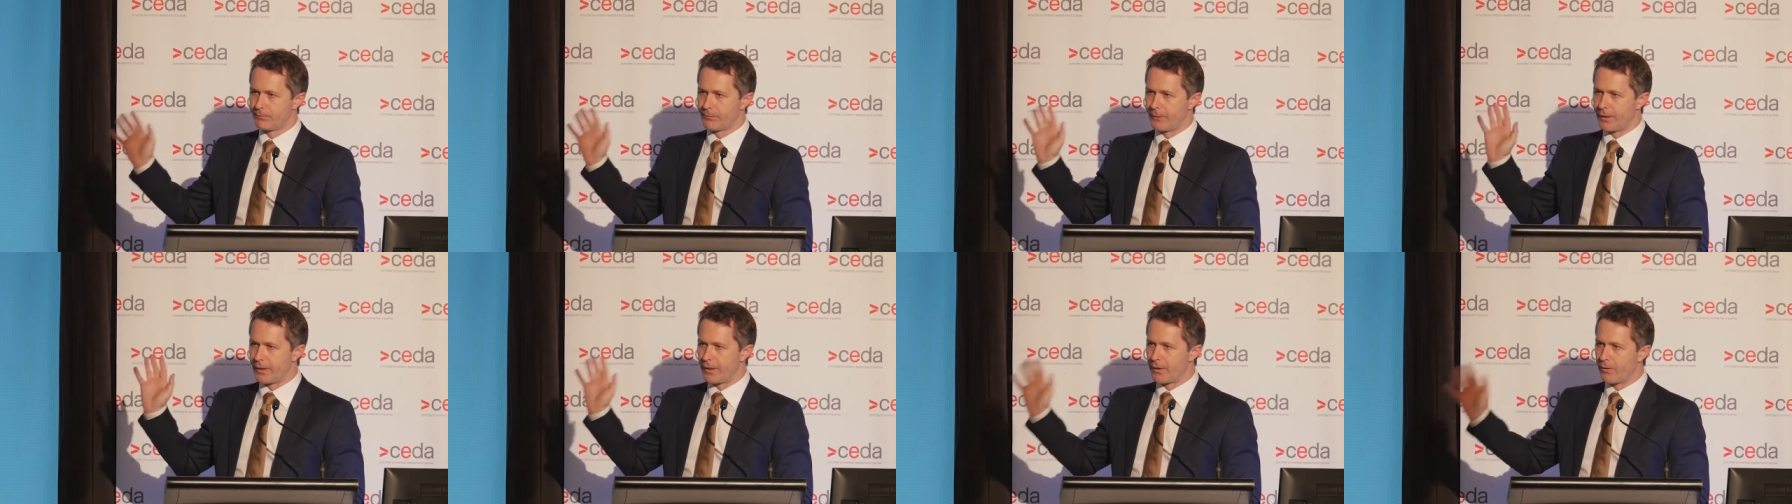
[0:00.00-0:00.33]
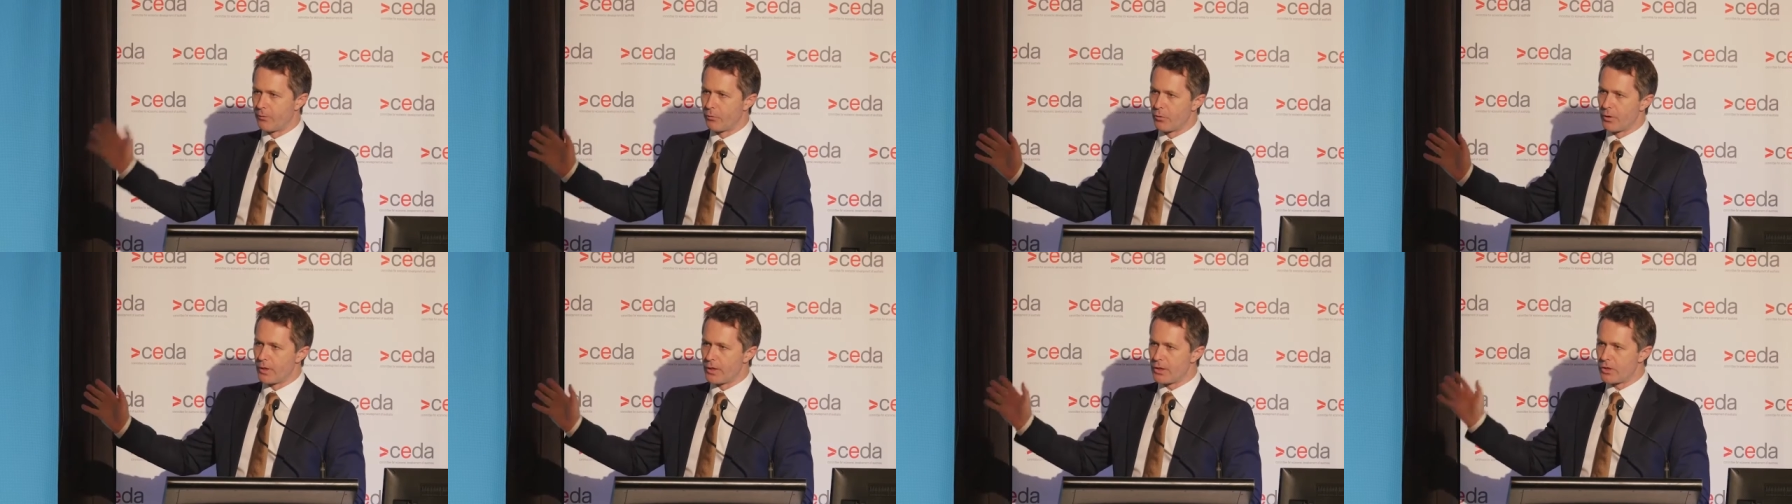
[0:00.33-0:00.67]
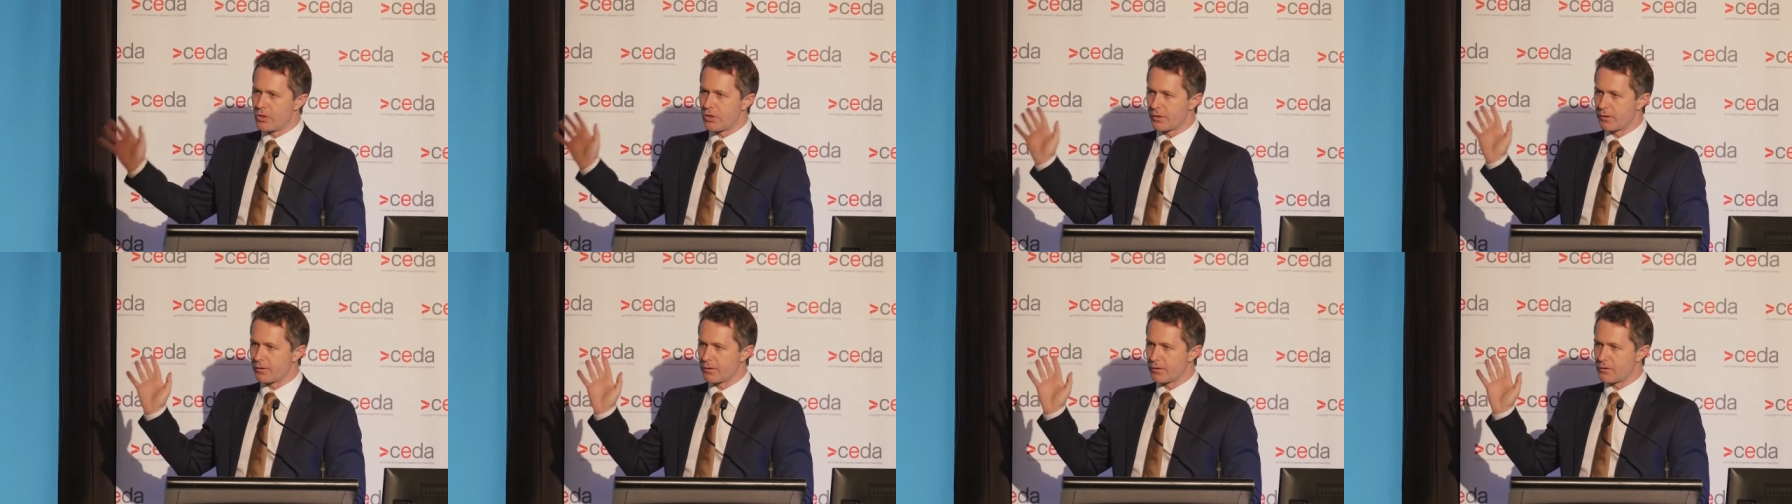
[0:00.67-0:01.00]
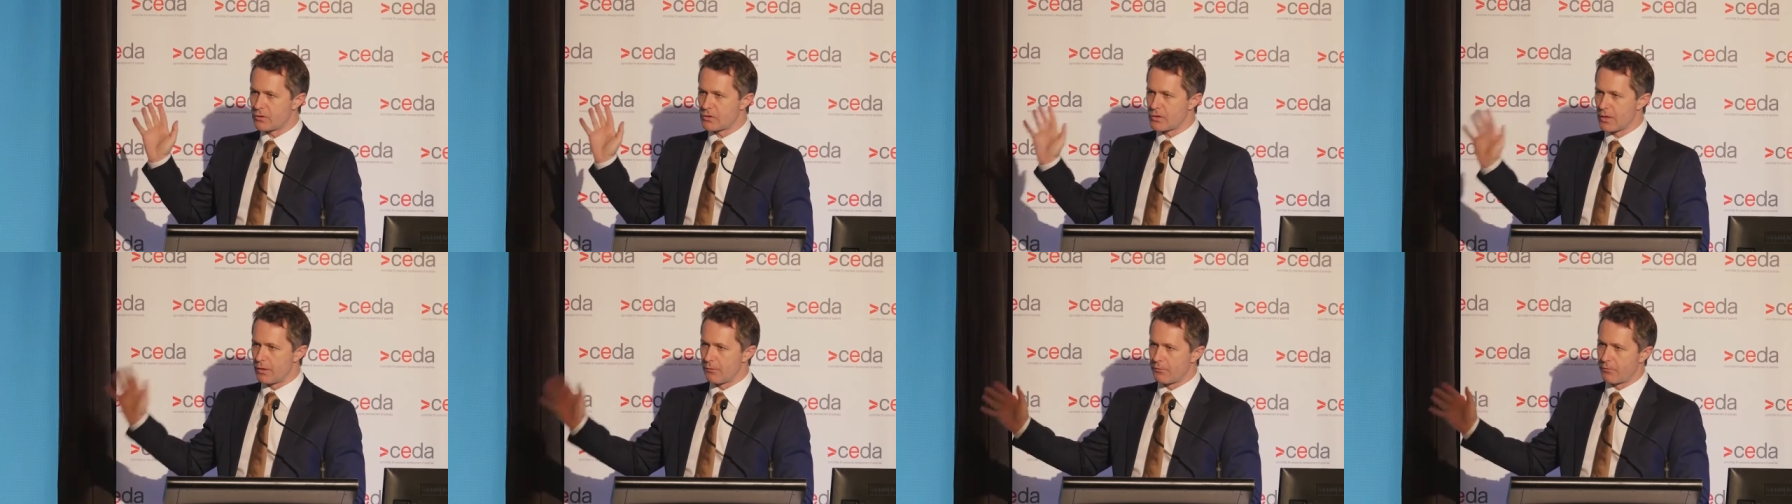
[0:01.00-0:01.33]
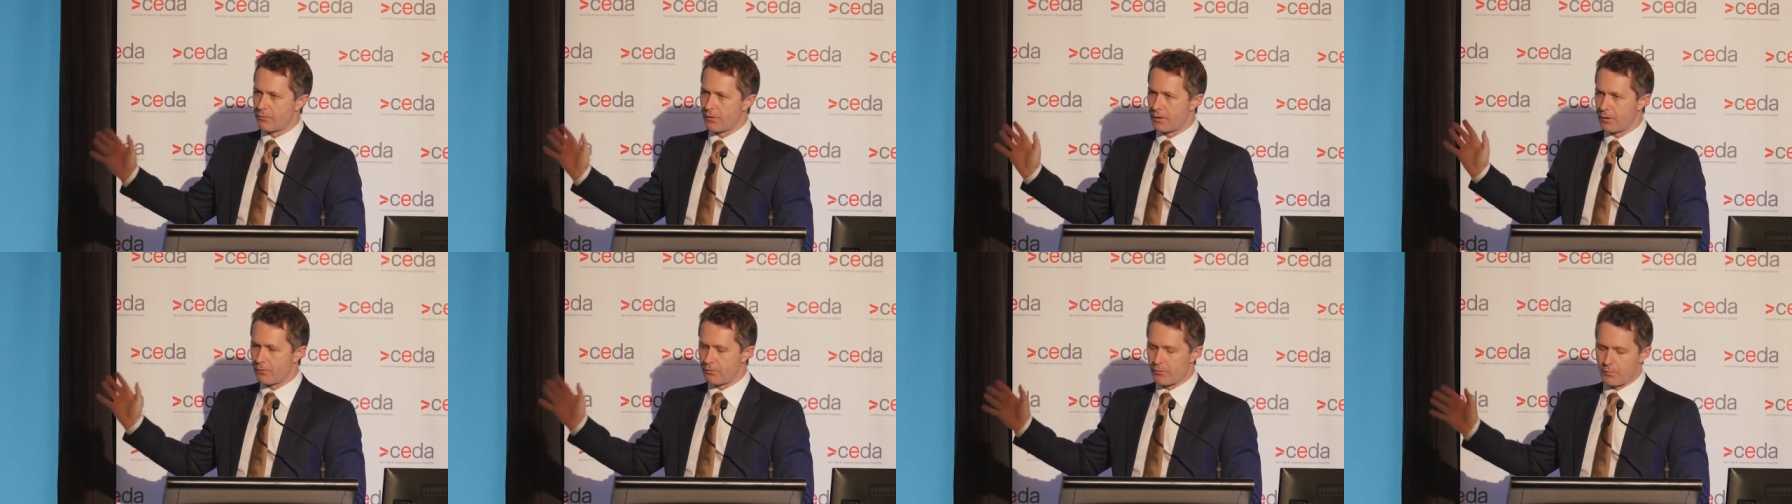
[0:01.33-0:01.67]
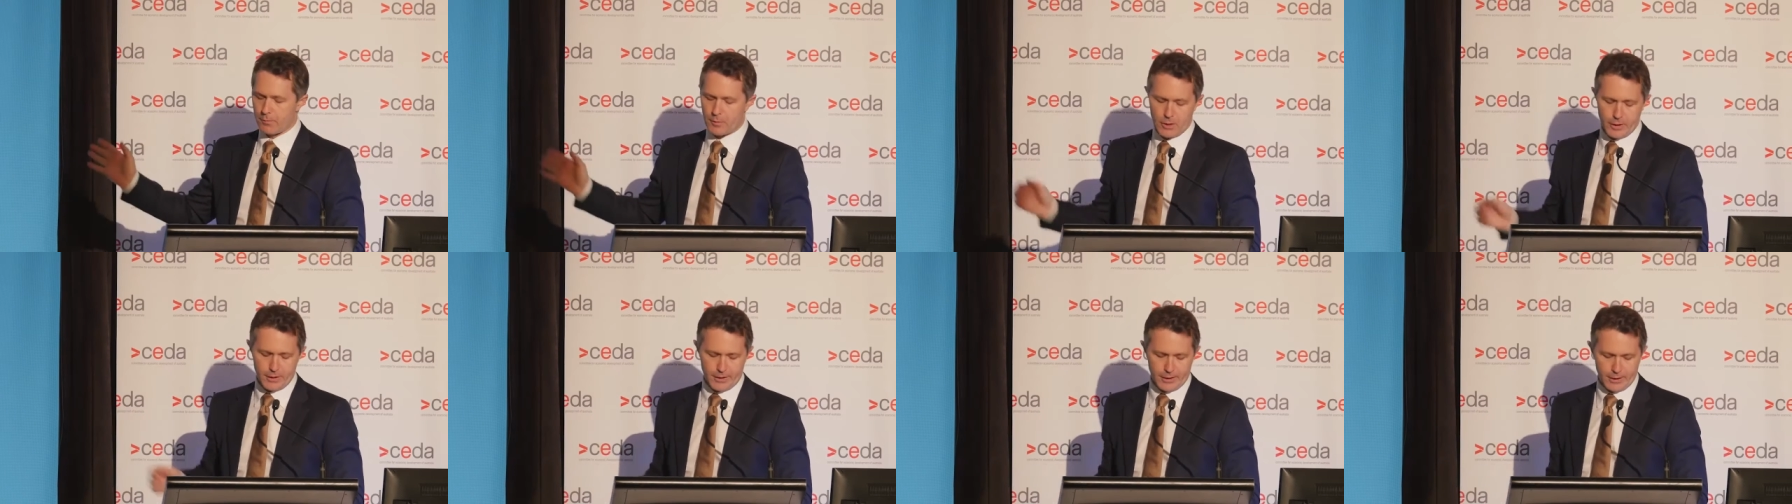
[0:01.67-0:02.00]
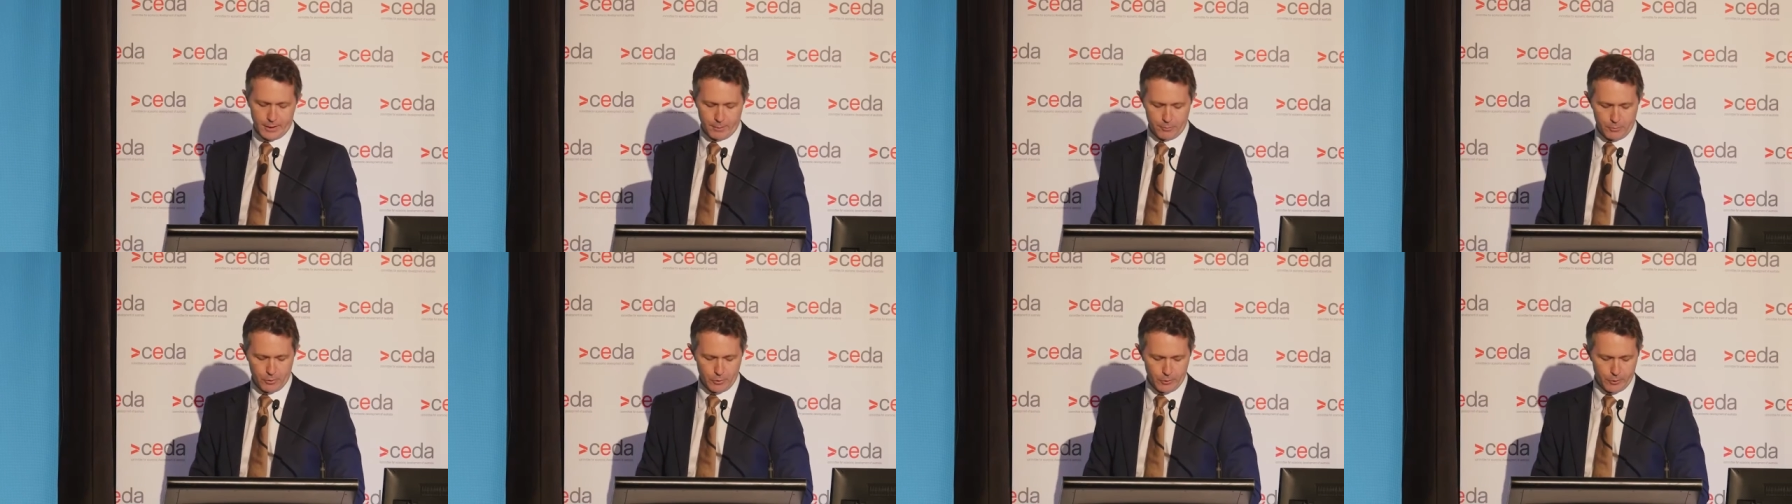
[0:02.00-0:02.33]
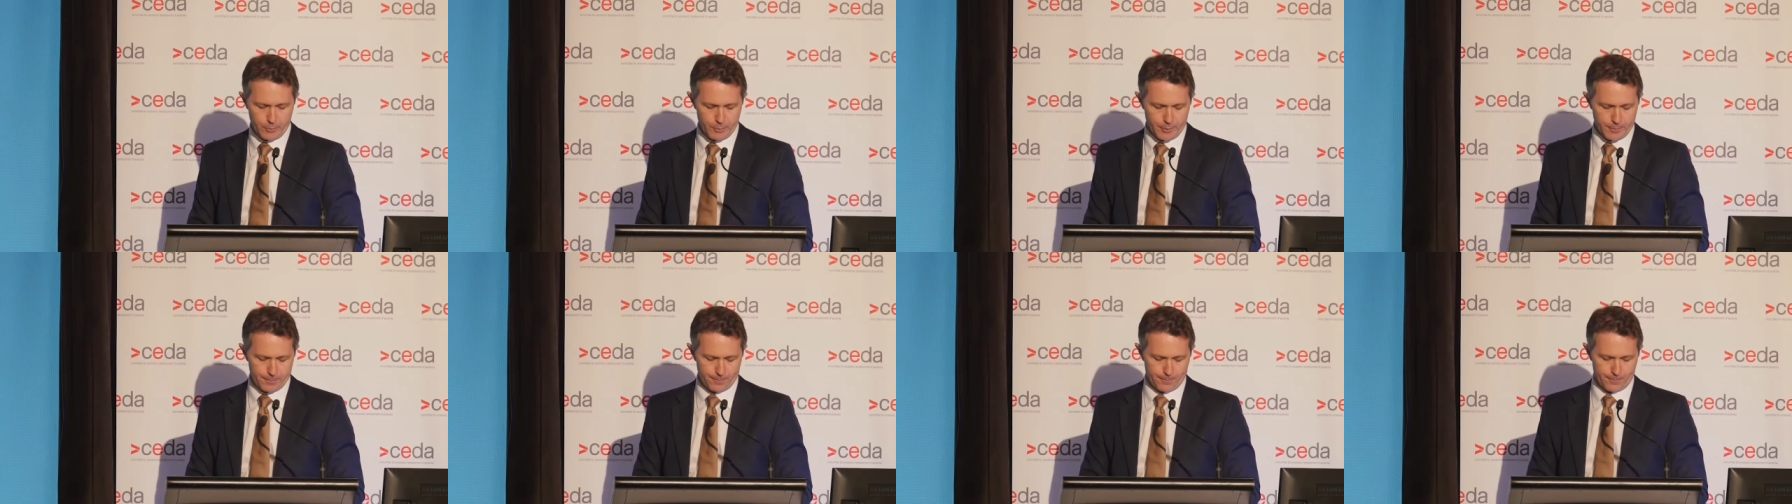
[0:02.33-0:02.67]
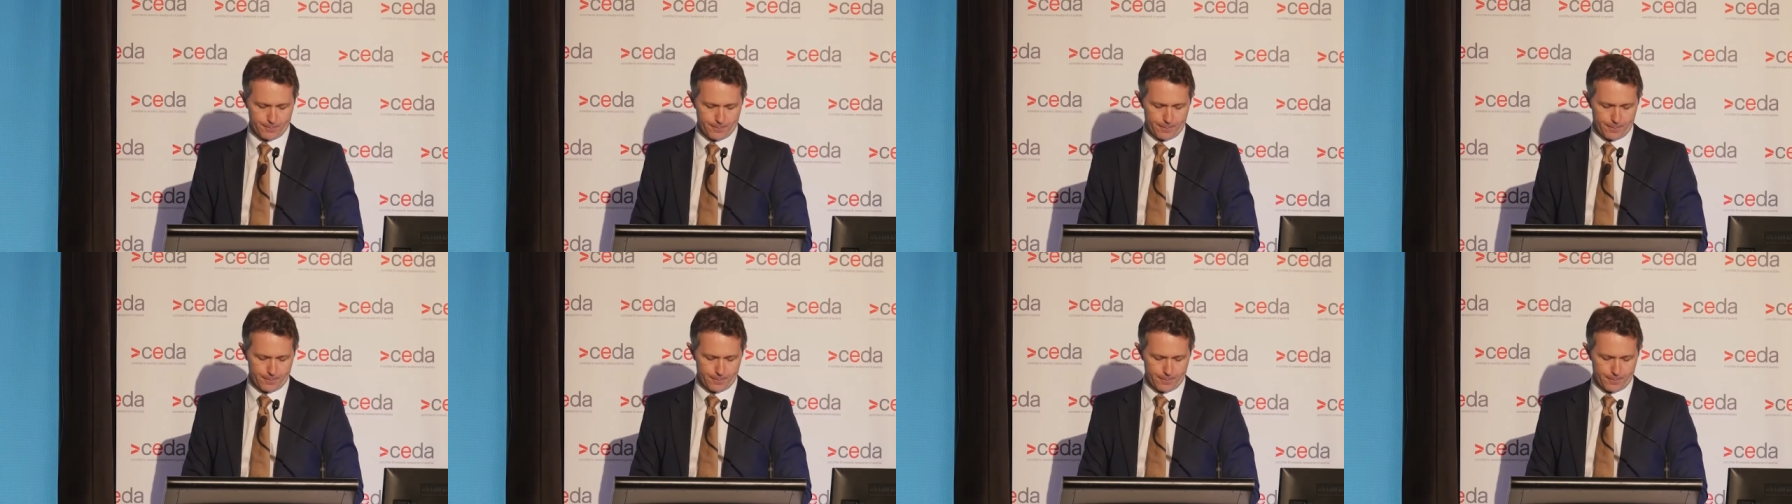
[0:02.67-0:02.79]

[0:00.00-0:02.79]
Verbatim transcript: in a region suffering from high unemployment.